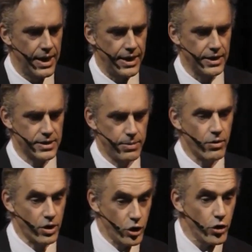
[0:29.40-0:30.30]
And it's
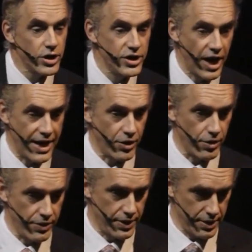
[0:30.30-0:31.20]
about a good
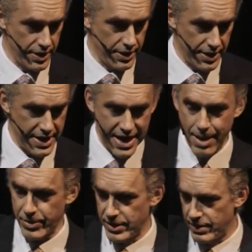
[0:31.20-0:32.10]
diner that he
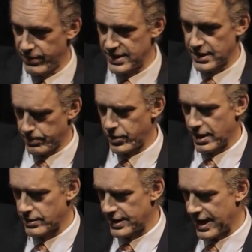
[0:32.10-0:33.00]
happened to visit,
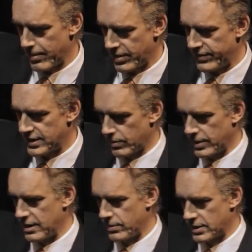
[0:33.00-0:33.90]
Bukowski happened to visit
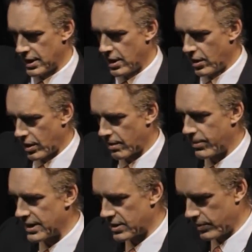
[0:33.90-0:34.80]
when he was on a
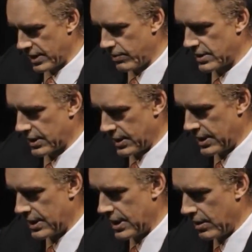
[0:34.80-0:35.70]
bus when he was
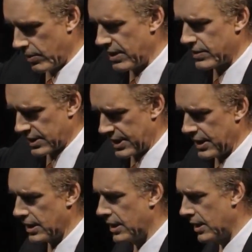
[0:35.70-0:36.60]
a
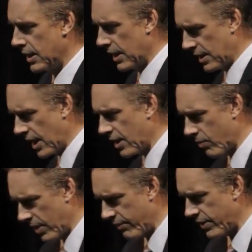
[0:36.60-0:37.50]
kid. A
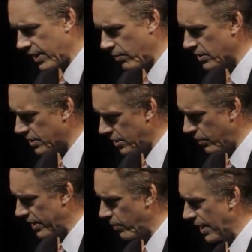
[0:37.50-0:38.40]
diner where everything was
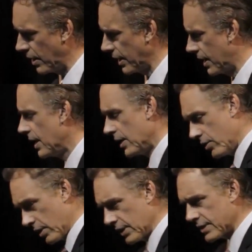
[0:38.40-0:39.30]
going well. And
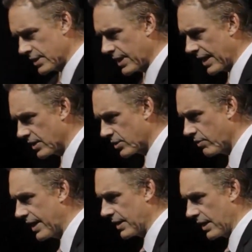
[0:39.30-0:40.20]
you could listen to that. It's
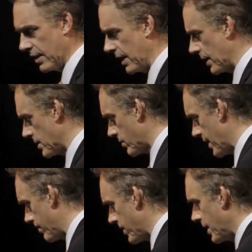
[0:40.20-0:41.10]
great. I think it's
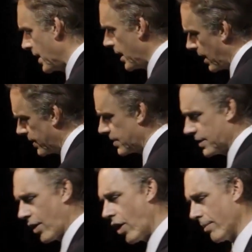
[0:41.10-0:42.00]
great. But this
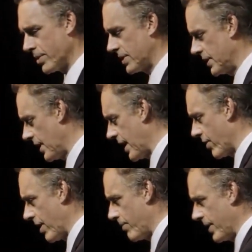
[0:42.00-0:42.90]
is the opposite
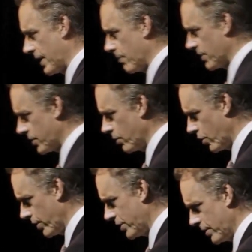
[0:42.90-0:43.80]
diner I'm thinking about. So you
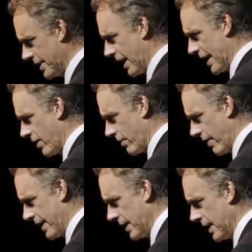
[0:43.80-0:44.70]
go into a diner,
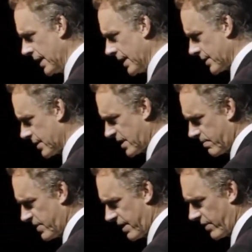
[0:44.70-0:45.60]
right?
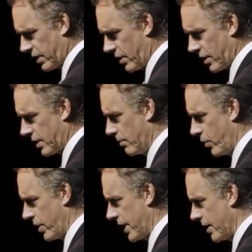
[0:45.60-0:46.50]
It's 7 o'clock in the
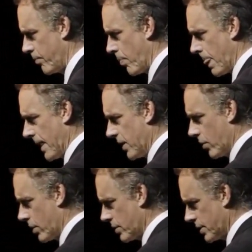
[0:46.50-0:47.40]
morning, and you
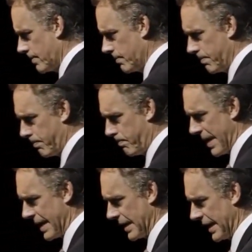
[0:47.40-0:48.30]
order some
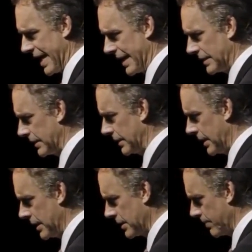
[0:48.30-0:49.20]
bacon and eggs and
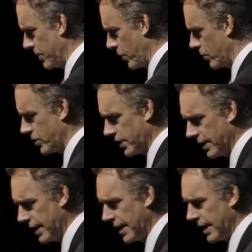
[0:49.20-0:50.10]
some toast.
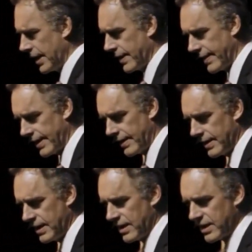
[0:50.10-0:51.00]
And then
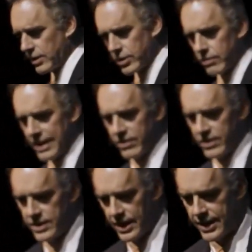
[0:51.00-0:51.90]
you look around
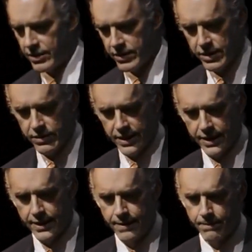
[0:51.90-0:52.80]
in the diner and you
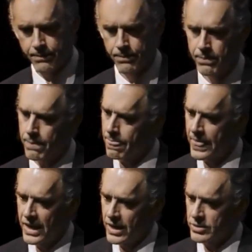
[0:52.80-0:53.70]
think,
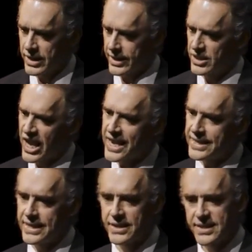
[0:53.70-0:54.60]
it was like
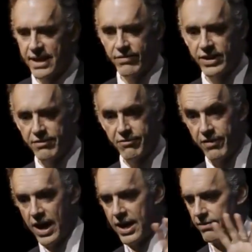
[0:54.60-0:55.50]

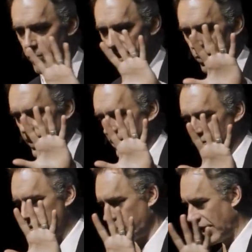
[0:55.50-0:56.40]
1975 when the
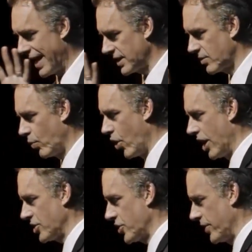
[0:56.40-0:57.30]
windows were last
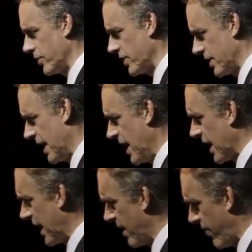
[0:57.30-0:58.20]
washed, and there's this
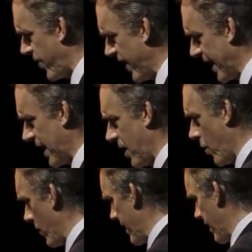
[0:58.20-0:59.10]
kind of thick
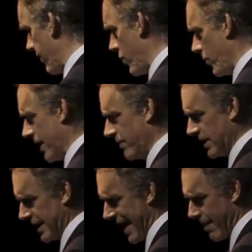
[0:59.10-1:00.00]
coating of who gives
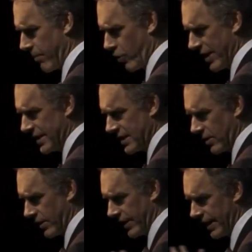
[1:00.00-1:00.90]
a damn grease
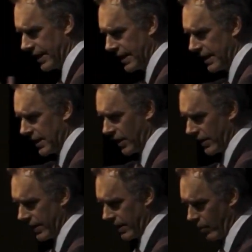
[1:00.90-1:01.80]
on the
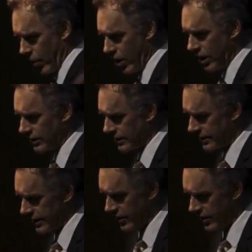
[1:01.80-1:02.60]
walls, you